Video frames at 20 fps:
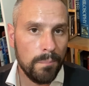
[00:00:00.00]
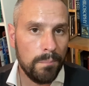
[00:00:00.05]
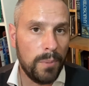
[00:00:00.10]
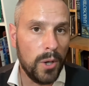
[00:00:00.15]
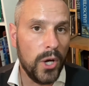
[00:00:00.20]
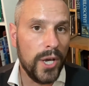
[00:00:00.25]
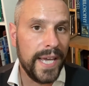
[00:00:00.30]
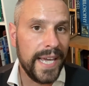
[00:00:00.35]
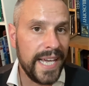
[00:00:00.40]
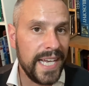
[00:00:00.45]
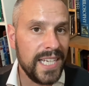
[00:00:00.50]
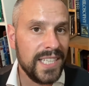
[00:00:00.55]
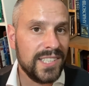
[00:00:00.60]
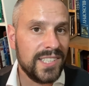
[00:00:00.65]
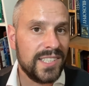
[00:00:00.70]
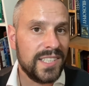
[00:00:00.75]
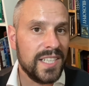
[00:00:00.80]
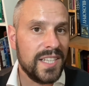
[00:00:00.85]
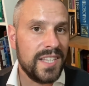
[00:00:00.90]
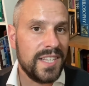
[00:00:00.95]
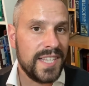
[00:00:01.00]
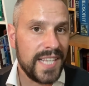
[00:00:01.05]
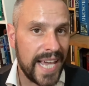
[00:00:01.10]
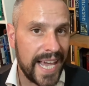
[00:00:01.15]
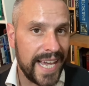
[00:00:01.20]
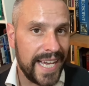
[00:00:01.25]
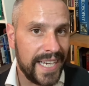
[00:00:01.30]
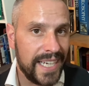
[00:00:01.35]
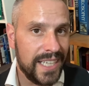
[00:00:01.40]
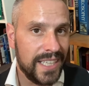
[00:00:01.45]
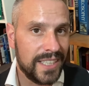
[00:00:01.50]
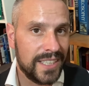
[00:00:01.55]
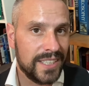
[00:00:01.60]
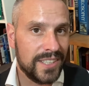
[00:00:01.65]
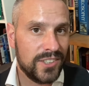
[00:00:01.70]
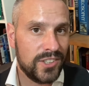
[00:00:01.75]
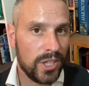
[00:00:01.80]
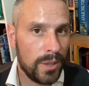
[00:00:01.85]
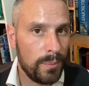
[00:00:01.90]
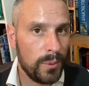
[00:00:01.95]
But here's the thing.
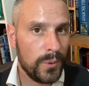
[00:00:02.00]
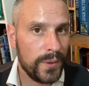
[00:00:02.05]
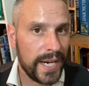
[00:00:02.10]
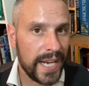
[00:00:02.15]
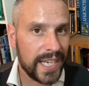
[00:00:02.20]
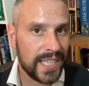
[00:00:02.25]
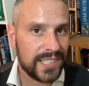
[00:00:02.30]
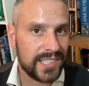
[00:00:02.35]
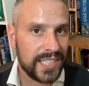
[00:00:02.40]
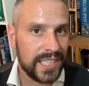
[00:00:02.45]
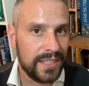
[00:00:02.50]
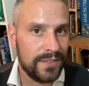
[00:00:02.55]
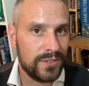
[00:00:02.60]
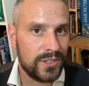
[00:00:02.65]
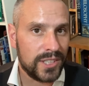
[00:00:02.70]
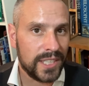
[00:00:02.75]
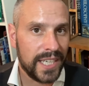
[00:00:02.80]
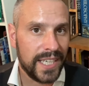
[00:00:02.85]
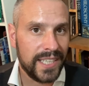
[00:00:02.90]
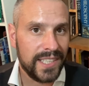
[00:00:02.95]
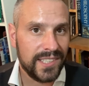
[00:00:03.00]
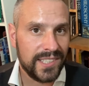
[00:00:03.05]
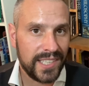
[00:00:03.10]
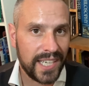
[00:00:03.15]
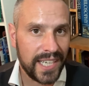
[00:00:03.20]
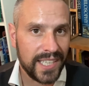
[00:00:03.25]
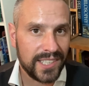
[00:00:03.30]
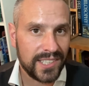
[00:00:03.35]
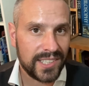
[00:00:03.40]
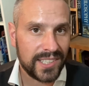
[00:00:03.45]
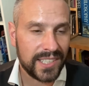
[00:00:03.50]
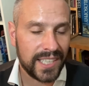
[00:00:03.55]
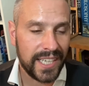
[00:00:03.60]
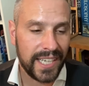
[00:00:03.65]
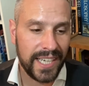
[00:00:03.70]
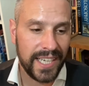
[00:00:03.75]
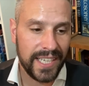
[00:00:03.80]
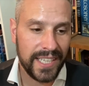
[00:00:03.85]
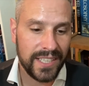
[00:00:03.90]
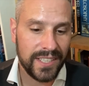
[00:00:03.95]
Double negatives exist
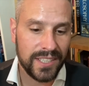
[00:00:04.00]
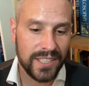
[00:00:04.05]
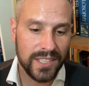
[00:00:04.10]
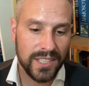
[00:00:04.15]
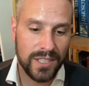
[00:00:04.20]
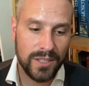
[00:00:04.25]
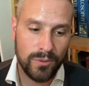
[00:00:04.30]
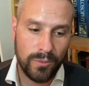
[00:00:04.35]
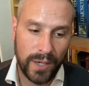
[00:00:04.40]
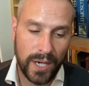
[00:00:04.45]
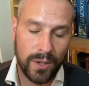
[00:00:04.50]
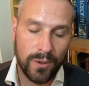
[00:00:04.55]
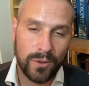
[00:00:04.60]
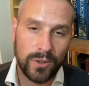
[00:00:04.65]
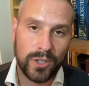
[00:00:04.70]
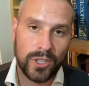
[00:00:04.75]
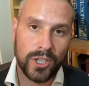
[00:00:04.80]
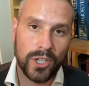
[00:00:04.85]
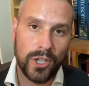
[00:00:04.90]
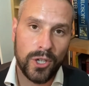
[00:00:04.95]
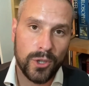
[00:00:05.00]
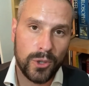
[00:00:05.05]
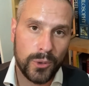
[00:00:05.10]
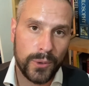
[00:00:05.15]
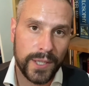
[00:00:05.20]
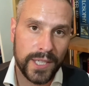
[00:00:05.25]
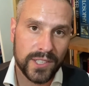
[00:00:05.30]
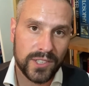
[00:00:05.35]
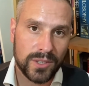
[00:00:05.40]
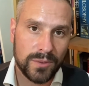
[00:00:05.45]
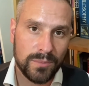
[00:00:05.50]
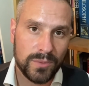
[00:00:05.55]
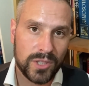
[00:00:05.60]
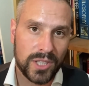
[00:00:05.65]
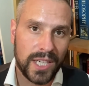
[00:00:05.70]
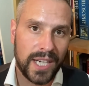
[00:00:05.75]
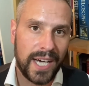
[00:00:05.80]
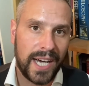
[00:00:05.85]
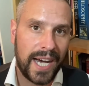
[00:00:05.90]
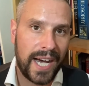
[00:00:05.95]
in, well,
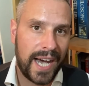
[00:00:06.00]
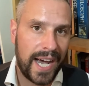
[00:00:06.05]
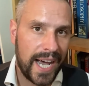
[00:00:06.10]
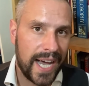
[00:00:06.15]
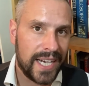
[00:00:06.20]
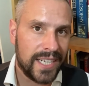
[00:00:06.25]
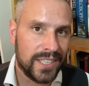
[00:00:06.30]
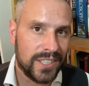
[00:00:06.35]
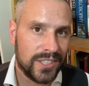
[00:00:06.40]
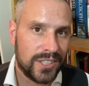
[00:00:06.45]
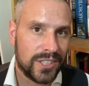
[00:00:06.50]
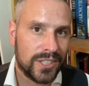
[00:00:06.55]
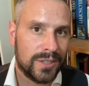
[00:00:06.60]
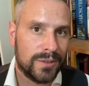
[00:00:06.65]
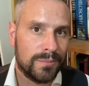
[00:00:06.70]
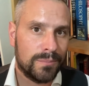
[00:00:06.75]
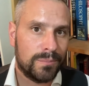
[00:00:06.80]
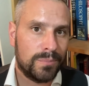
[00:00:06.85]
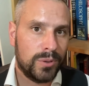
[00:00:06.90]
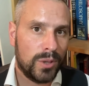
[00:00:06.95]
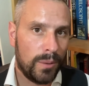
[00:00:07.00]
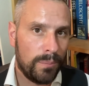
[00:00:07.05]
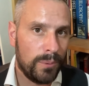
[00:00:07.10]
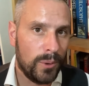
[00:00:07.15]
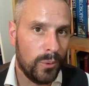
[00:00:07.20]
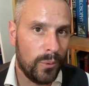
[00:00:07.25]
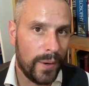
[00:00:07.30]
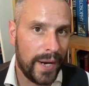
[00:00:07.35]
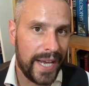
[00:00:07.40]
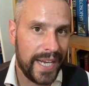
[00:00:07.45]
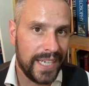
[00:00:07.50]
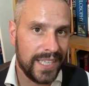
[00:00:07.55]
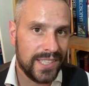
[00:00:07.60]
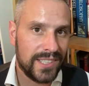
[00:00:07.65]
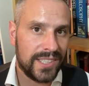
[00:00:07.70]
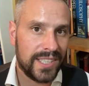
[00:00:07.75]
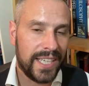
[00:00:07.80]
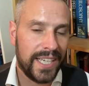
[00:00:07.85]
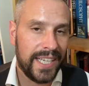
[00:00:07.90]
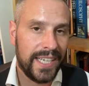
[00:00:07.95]
colloquialisms and proper
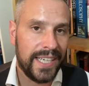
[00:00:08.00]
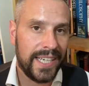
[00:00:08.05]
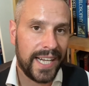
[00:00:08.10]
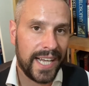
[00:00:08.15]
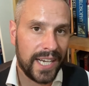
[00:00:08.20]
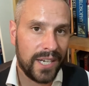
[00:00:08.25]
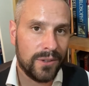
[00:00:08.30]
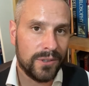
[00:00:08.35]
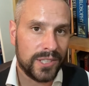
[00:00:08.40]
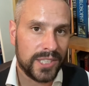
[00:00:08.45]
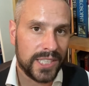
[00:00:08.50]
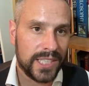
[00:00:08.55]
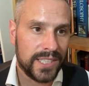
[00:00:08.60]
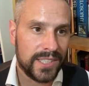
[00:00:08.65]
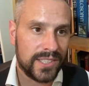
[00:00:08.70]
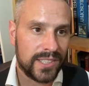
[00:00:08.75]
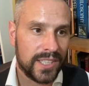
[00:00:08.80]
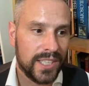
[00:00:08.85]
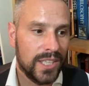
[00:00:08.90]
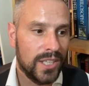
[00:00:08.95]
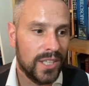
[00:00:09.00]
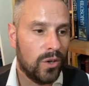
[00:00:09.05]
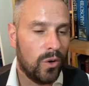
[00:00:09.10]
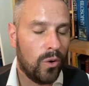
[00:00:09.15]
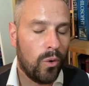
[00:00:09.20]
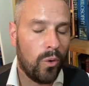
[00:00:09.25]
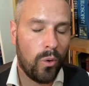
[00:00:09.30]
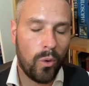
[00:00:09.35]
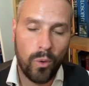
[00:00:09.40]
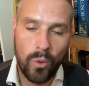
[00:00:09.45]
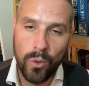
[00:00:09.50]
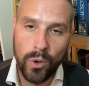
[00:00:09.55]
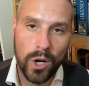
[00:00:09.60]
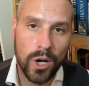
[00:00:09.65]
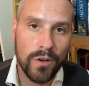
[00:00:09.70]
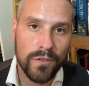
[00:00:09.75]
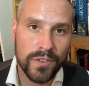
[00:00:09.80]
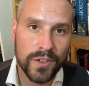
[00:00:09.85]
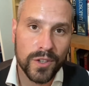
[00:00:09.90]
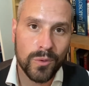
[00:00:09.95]
ways in languages all
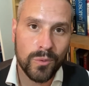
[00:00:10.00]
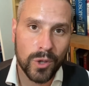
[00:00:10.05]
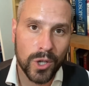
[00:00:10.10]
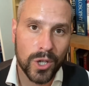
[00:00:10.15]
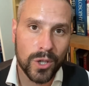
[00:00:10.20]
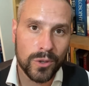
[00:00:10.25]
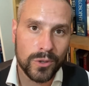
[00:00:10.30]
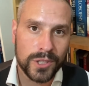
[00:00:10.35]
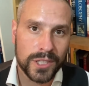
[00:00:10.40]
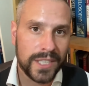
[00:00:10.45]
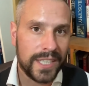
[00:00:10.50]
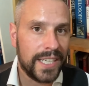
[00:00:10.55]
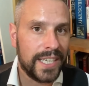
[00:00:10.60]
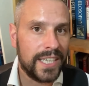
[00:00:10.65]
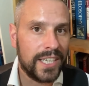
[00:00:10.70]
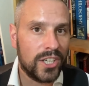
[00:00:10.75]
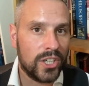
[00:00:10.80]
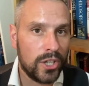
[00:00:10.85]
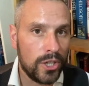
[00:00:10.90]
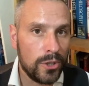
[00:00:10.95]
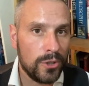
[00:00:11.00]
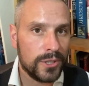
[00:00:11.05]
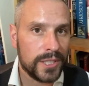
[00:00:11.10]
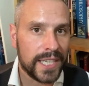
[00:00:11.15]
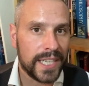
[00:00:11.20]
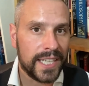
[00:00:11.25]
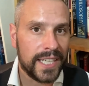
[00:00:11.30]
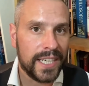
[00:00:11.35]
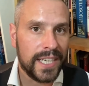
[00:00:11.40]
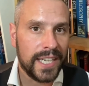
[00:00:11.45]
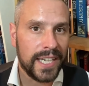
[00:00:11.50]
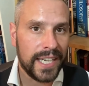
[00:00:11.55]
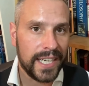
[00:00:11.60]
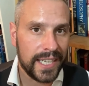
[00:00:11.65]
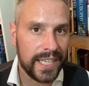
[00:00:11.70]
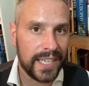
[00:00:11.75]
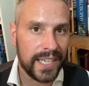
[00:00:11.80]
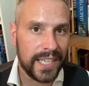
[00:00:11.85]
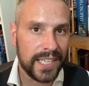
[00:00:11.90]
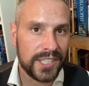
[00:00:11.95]
over the world, including
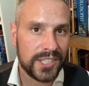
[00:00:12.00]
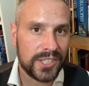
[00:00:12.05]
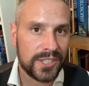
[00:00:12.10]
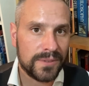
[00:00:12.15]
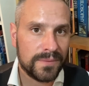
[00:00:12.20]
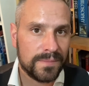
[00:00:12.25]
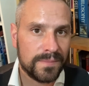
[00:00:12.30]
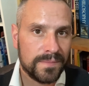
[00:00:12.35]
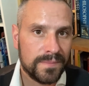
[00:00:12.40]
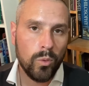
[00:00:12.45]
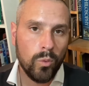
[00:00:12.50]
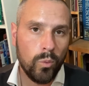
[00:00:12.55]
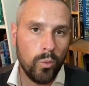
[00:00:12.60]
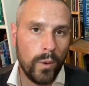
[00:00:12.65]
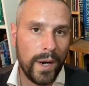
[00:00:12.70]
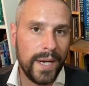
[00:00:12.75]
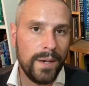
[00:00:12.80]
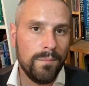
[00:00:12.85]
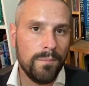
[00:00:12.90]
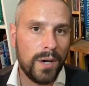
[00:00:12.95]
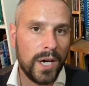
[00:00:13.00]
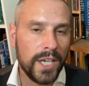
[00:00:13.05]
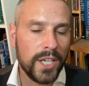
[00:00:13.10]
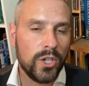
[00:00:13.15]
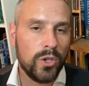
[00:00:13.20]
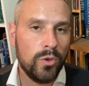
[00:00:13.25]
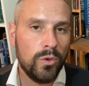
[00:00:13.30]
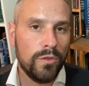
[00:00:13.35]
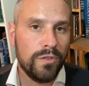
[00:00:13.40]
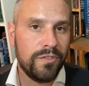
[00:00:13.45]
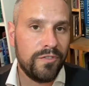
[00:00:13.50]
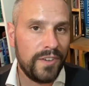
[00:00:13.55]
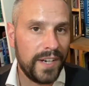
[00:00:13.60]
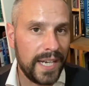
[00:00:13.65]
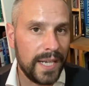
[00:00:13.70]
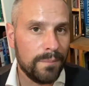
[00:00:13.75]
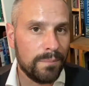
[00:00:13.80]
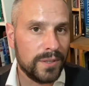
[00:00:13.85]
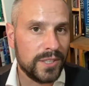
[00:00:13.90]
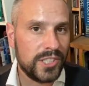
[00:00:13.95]
English. When Michael
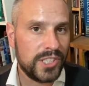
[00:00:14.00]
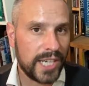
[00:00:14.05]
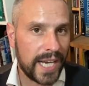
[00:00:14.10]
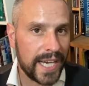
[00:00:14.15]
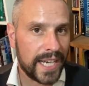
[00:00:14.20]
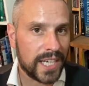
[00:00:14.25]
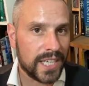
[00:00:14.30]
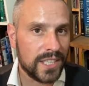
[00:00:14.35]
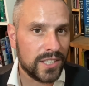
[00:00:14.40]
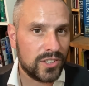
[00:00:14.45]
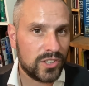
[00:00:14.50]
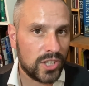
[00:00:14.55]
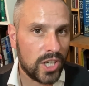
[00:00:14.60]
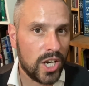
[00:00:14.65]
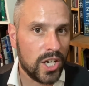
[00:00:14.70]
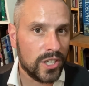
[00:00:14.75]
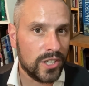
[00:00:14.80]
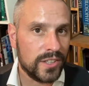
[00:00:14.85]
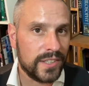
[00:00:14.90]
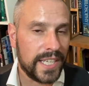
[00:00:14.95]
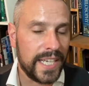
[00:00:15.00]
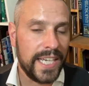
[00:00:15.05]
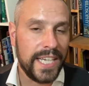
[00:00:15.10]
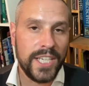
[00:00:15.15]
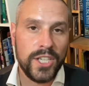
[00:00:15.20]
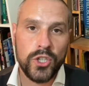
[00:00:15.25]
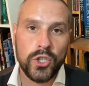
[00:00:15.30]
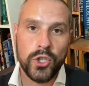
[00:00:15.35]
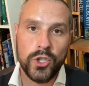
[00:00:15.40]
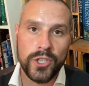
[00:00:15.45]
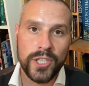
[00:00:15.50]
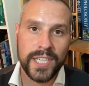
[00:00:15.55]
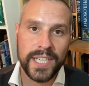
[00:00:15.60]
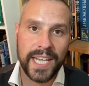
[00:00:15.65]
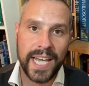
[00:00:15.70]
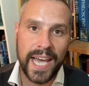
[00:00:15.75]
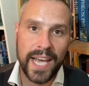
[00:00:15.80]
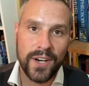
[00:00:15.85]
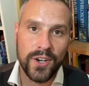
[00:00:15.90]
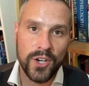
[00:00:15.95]
Philip Jagger sung that he couldn't
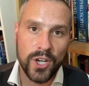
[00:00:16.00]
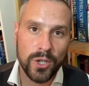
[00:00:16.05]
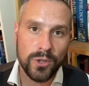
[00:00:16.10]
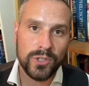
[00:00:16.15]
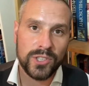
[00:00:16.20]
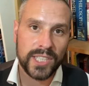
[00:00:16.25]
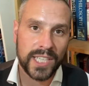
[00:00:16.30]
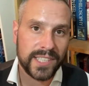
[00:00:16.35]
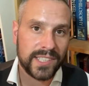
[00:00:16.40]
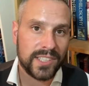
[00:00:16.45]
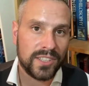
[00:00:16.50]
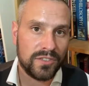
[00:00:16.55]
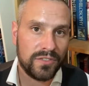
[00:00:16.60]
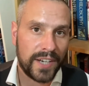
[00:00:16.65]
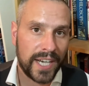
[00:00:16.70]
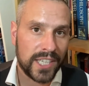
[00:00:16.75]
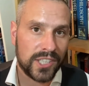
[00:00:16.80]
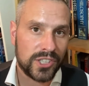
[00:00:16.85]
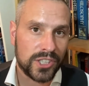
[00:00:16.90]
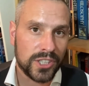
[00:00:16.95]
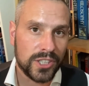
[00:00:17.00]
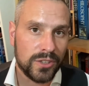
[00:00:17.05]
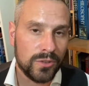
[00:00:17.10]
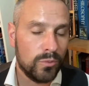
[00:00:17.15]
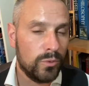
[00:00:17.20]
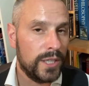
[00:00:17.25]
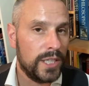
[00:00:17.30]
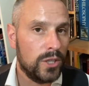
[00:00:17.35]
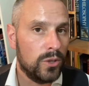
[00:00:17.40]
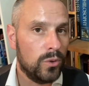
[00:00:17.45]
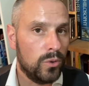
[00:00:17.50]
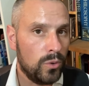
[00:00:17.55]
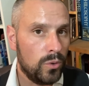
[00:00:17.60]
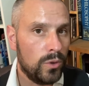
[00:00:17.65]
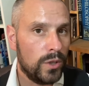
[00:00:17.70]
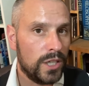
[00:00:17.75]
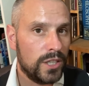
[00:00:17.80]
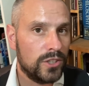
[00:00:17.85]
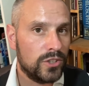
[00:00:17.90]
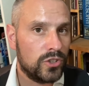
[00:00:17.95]
get no satisfaction, we
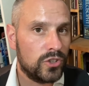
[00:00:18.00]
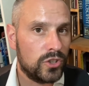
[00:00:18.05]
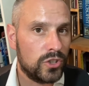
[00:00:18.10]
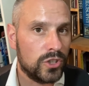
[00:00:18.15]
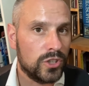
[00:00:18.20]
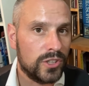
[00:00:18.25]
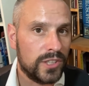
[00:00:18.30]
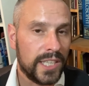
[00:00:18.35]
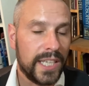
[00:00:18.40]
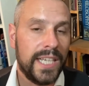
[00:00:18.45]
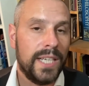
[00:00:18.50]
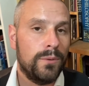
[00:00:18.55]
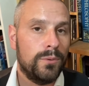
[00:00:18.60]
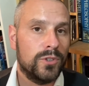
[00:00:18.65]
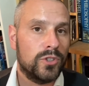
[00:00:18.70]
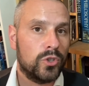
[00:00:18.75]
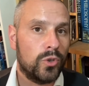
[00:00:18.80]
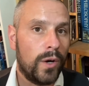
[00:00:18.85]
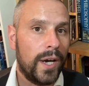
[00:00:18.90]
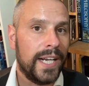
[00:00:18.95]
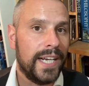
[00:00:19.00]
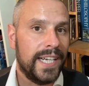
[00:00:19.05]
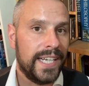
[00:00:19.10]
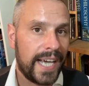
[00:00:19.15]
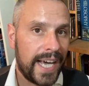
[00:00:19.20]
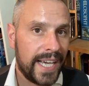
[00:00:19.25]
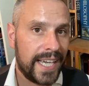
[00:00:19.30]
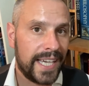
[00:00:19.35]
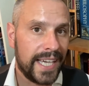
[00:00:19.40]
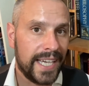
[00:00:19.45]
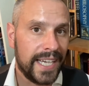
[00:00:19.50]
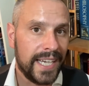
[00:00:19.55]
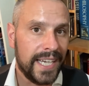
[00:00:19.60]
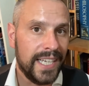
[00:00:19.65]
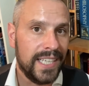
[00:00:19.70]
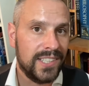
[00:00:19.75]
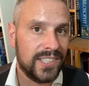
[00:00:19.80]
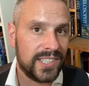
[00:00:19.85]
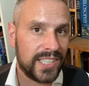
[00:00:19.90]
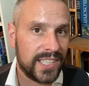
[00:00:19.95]
all understood that he was quite lacking
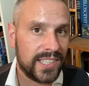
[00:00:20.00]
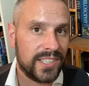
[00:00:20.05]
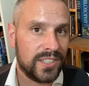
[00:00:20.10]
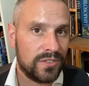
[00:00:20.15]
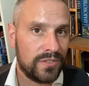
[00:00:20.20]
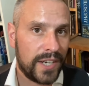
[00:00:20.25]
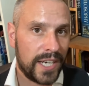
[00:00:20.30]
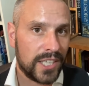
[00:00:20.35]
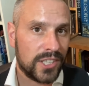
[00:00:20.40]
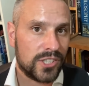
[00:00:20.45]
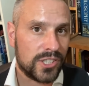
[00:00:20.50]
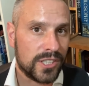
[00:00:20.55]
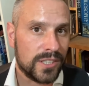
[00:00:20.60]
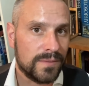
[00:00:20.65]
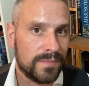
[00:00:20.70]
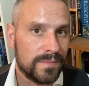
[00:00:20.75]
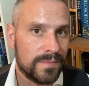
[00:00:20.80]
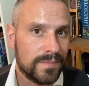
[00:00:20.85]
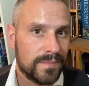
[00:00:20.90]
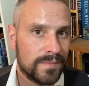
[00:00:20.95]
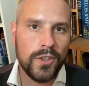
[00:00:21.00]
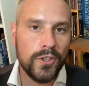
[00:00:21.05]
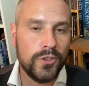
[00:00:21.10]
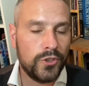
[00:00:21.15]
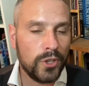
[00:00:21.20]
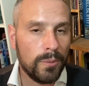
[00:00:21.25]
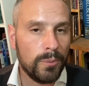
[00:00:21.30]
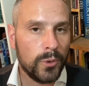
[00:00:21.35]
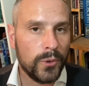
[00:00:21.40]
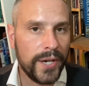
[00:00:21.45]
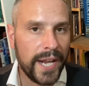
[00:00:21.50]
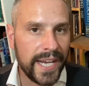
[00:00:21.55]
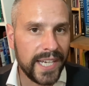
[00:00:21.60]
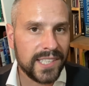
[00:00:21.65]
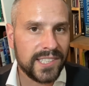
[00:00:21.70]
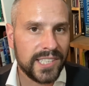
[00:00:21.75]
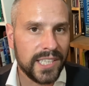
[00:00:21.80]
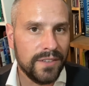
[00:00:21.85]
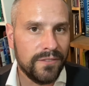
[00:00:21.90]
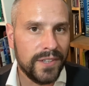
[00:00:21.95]
in satisfaction. The double
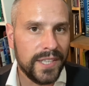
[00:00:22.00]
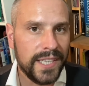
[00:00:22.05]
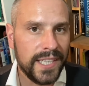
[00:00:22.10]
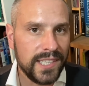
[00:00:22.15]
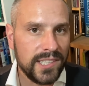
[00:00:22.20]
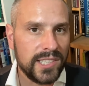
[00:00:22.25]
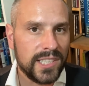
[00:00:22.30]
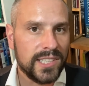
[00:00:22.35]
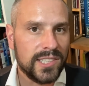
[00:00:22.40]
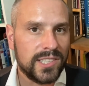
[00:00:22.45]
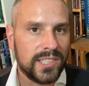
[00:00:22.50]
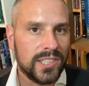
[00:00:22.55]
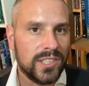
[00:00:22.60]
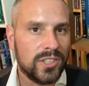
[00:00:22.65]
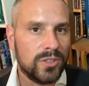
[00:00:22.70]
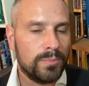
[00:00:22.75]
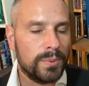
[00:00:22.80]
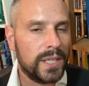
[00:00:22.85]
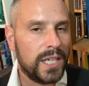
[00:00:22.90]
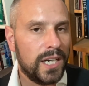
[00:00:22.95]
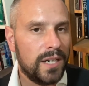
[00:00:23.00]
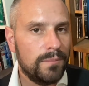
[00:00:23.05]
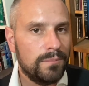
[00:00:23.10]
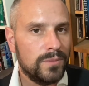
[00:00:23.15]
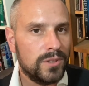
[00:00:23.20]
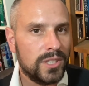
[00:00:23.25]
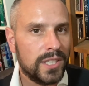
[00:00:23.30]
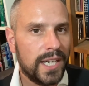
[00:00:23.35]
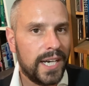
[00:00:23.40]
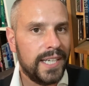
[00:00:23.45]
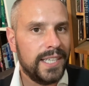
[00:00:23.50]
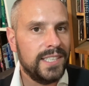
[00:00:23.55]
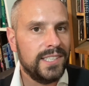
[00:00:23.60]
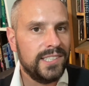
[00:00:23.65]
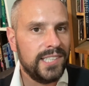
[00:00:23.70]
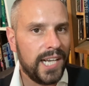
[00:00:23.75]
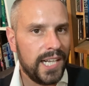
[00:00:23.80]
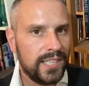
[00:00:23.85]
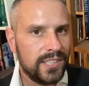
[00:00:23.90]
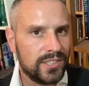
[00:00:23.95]
negative in this instance becomes an
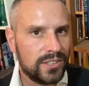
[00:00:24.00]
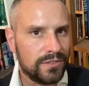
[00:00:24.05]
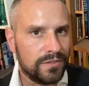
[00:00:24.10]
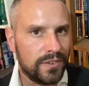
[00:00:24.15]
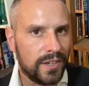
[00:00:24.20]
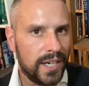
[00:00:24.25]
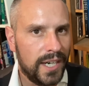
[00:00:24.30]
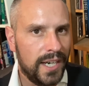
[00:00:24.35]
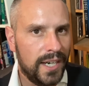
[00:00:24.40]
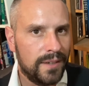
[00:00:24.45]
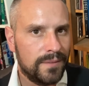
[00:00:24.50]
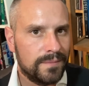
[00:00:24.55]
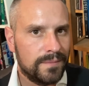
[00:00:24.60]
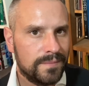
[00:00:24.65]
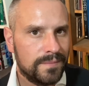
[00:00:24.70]
intensifier.